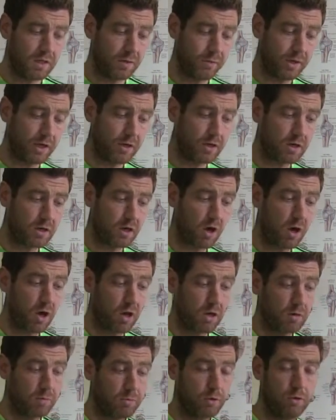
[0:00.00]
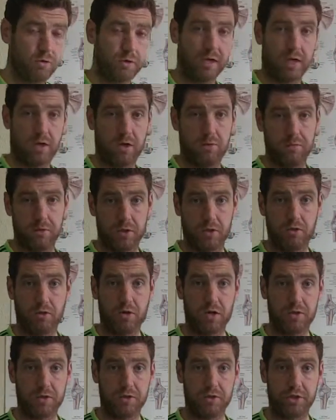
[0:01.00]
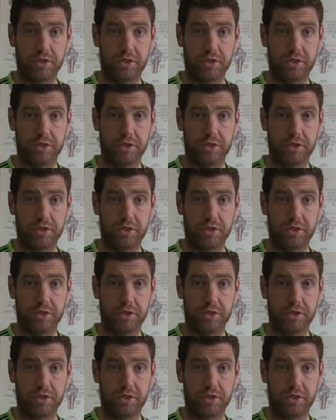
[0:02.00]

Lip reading: Then we got a collarbone that comes across